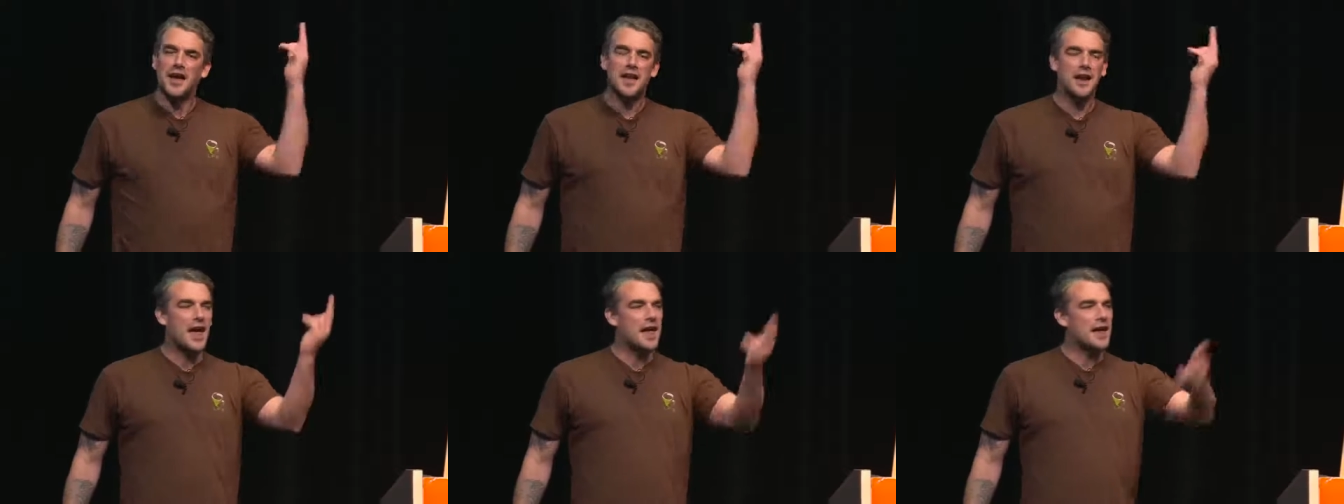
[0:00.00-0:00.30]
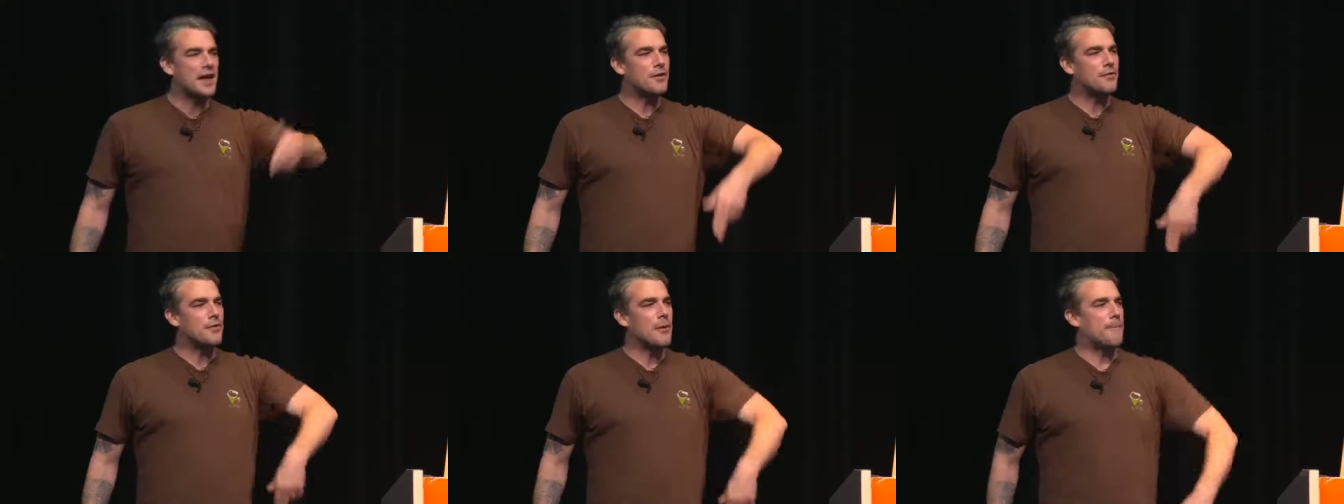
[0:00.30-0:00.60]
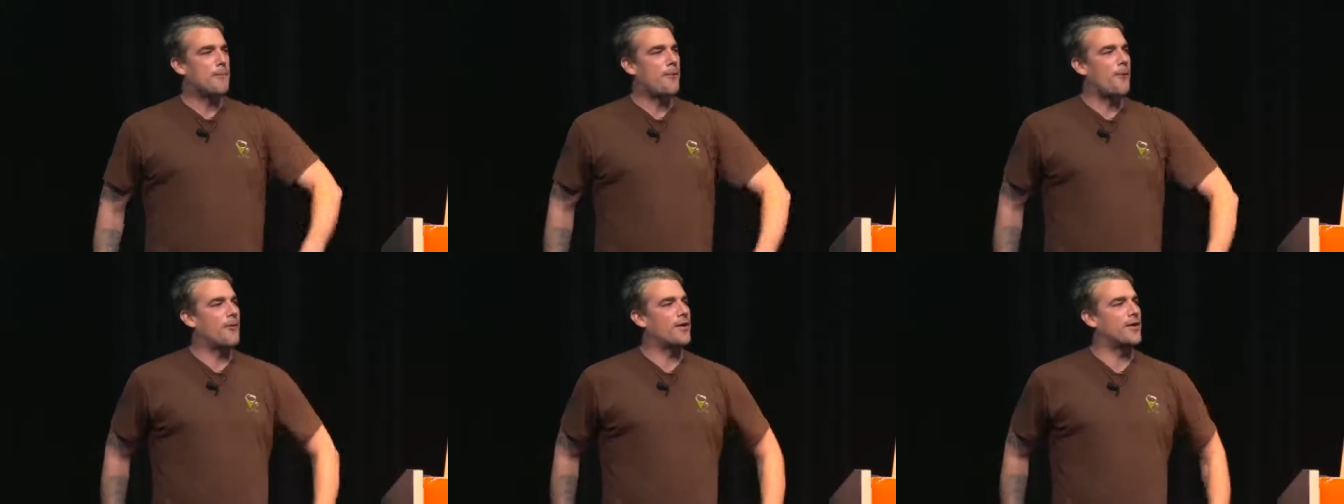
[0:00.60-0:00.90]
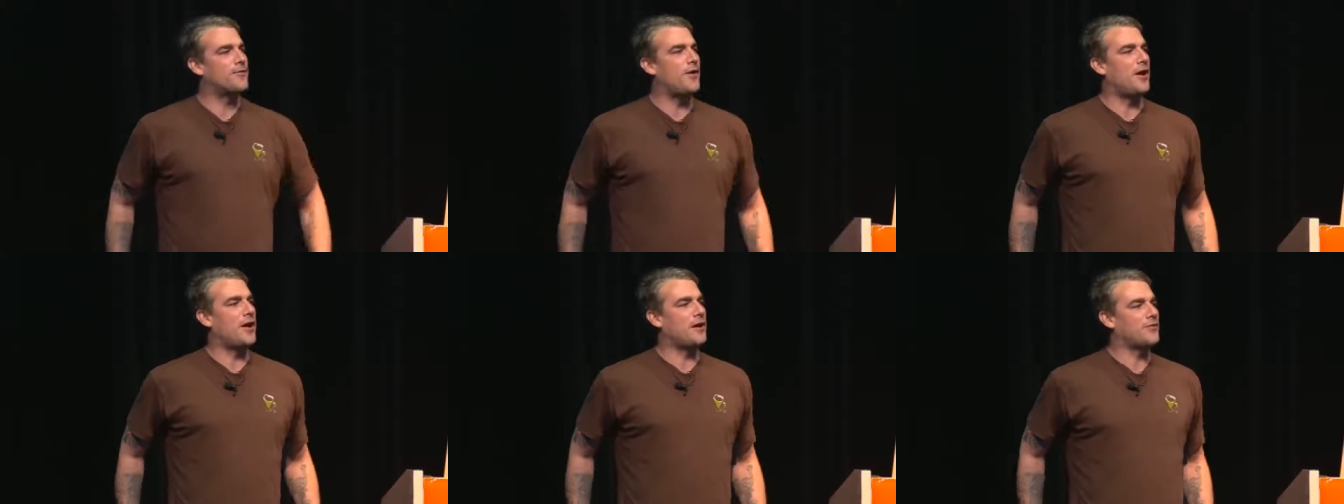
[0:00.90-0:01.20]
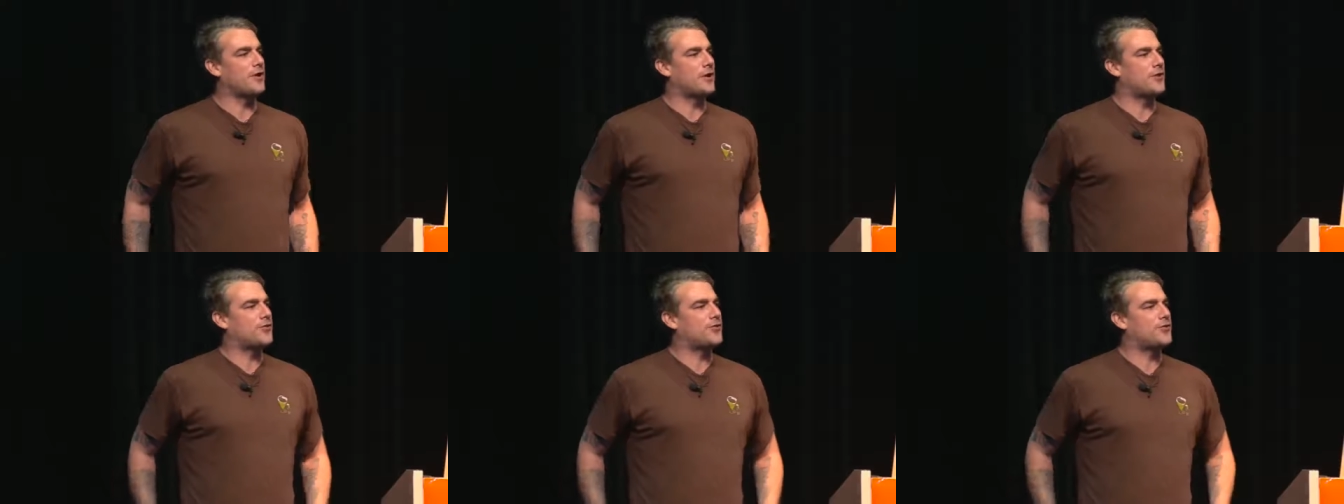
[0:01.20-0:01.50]
can I get a report of
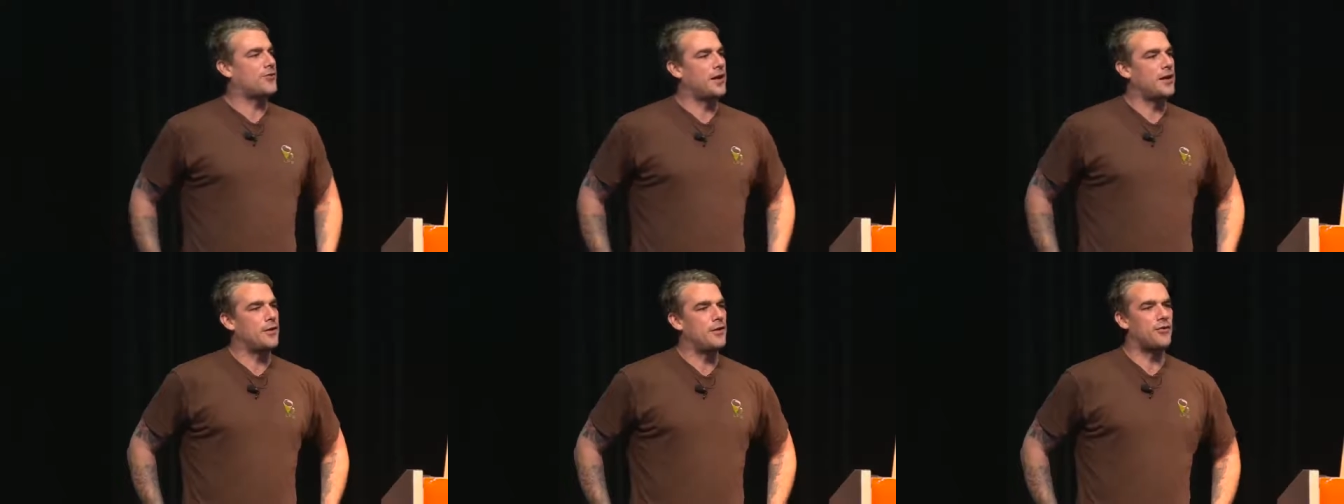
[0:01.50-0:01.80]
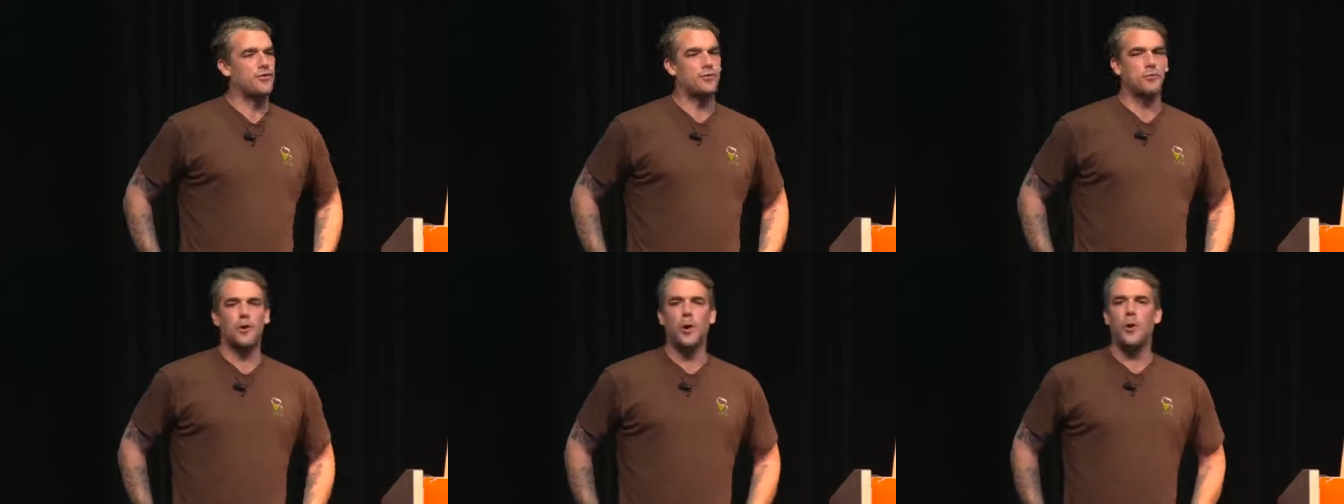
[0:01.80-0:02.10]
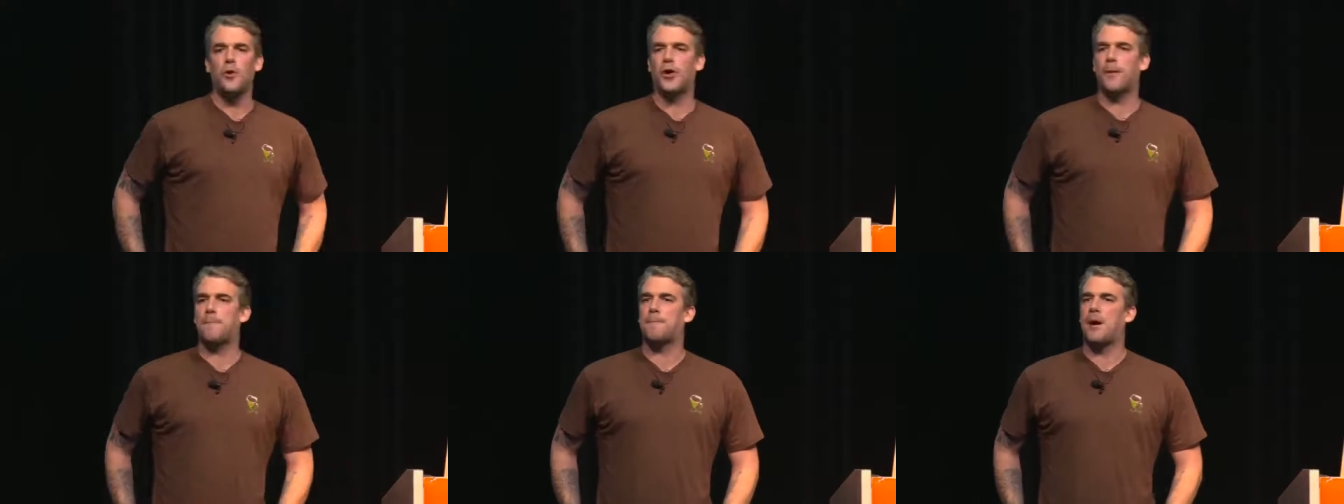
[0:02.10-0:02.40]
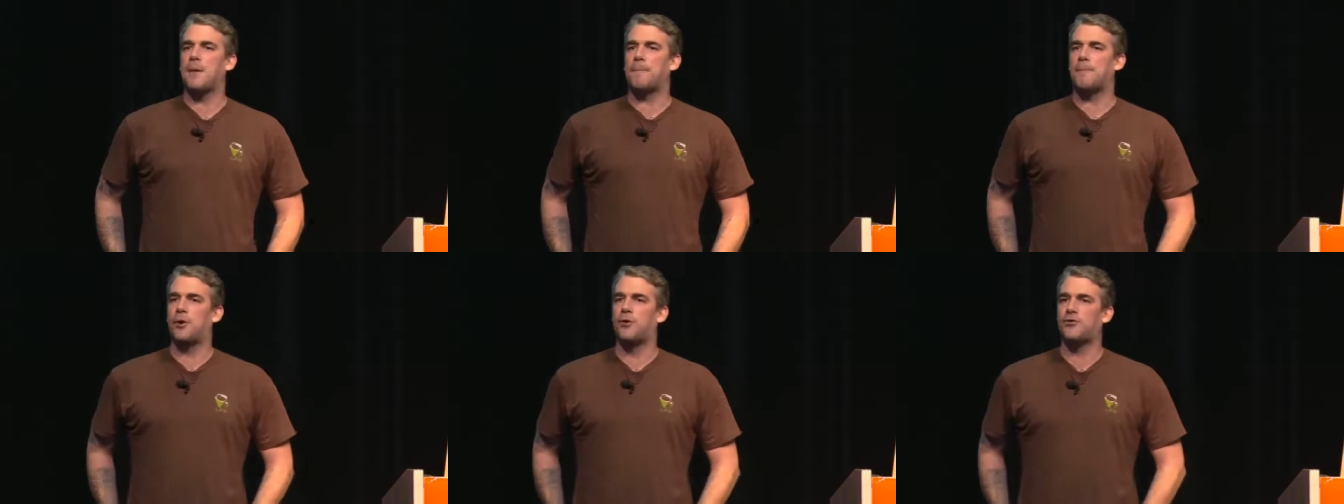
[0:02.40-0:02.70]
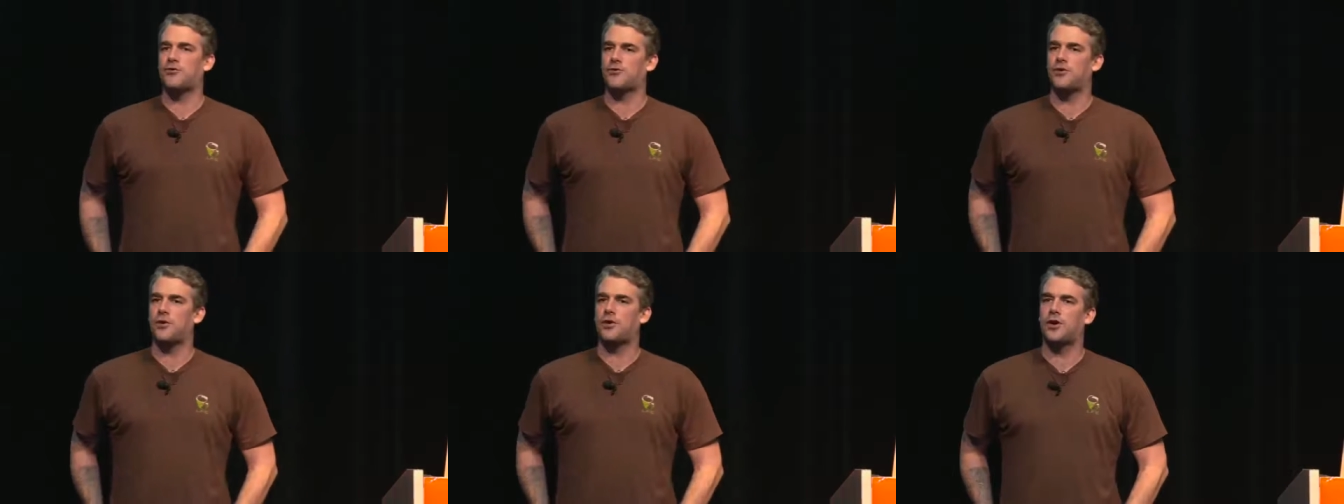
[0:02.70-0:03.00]
all of our sales rolled up by
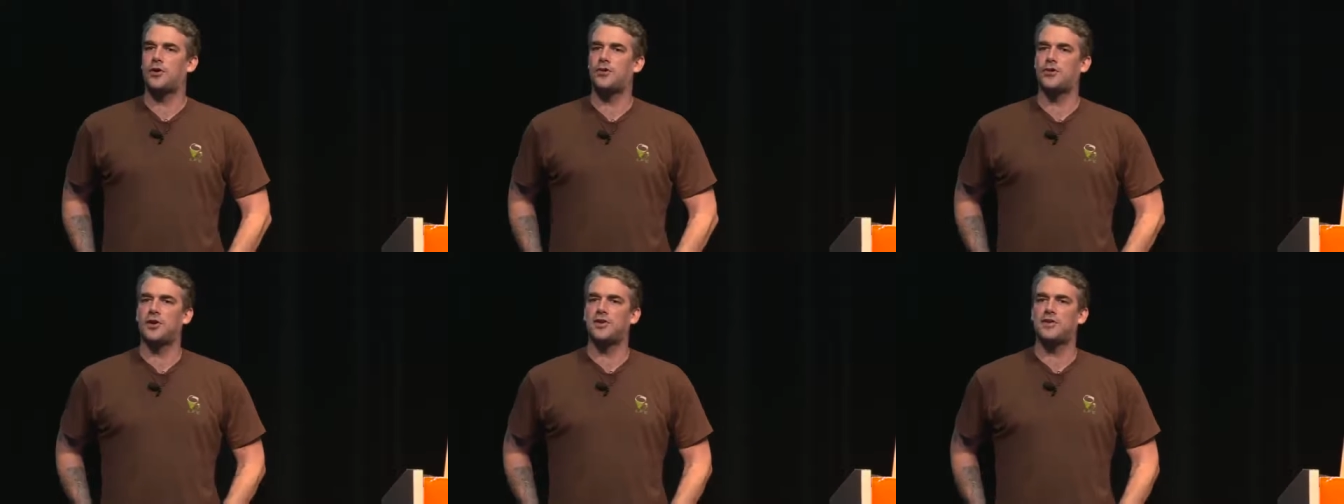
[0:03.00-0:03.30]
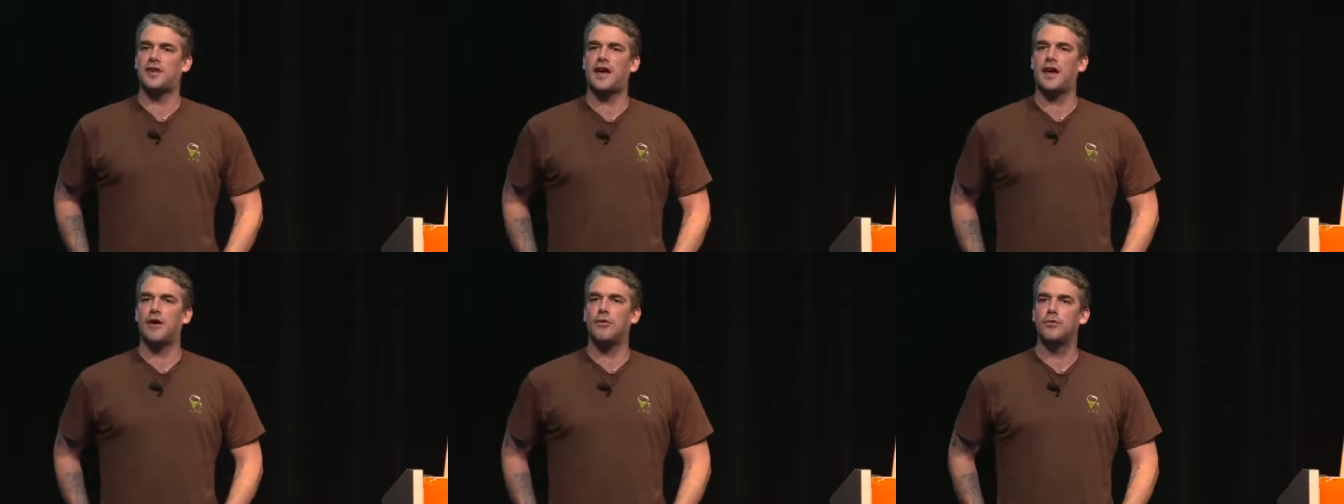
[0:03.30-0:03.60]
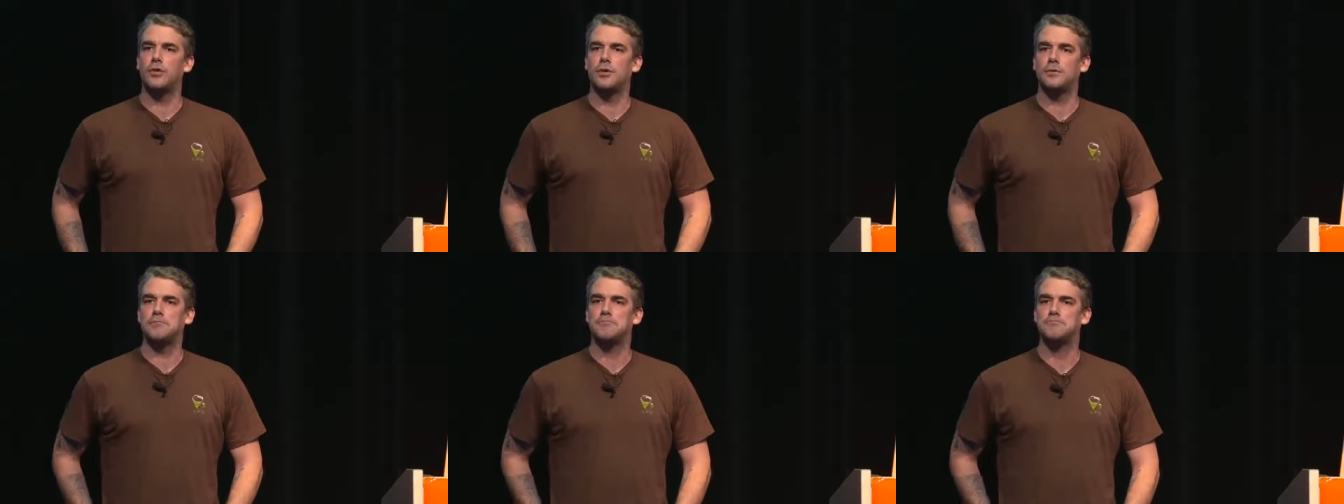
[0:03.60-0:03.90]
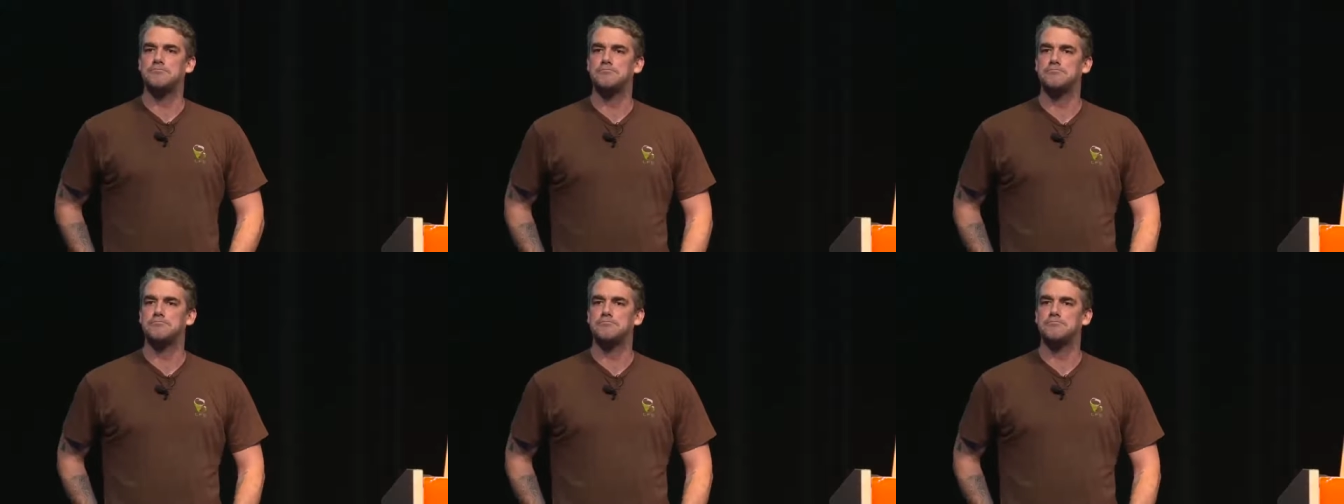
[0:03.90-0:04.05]
postal code and town?